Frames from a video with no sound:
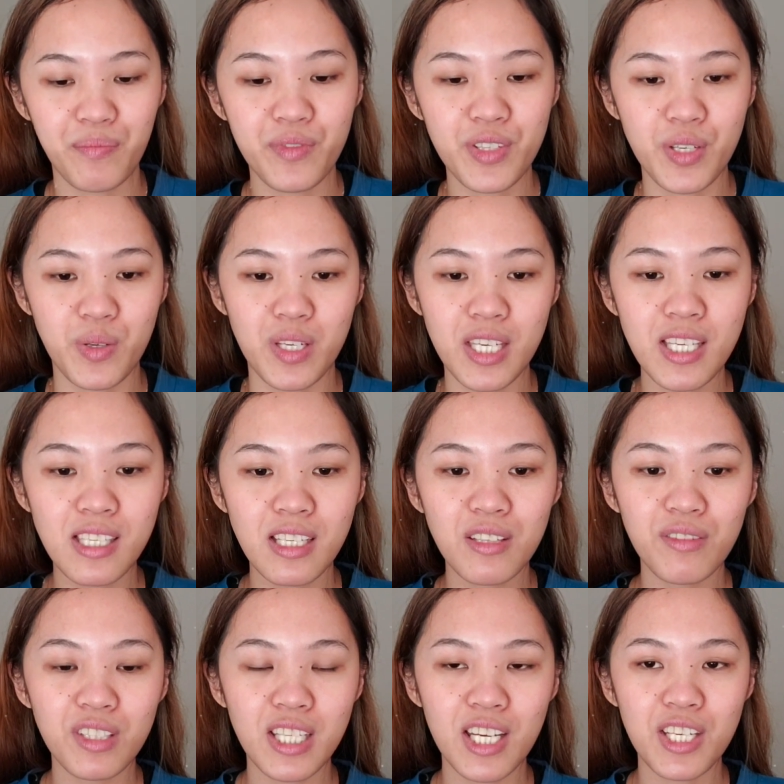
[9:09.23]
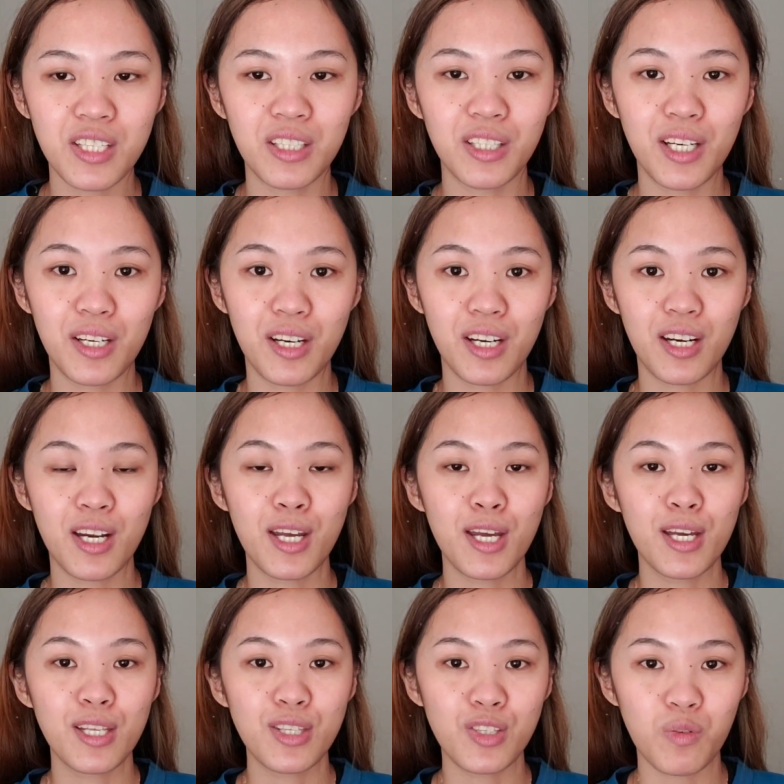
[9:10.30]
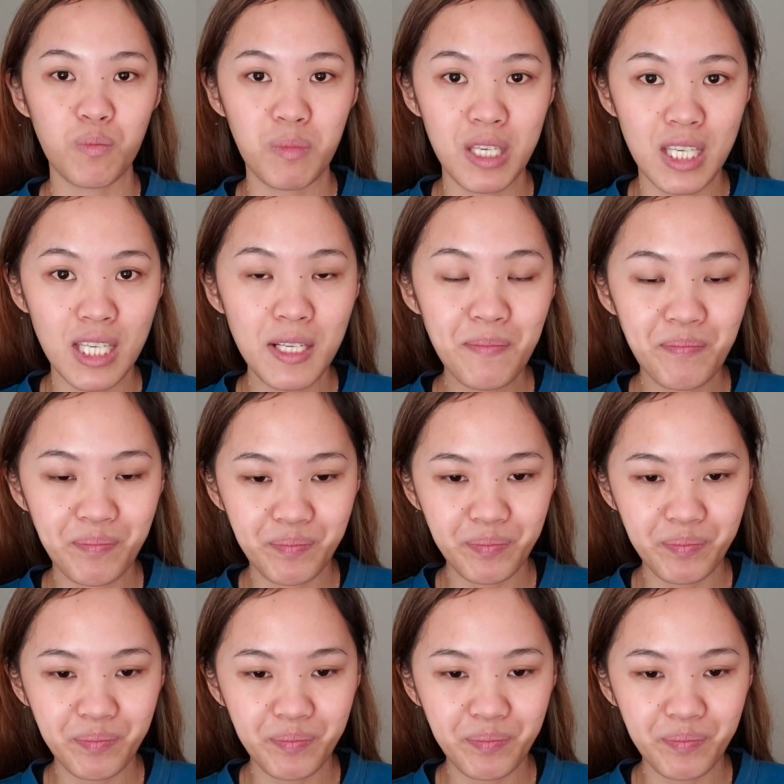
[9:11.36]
So his invitation letter to me,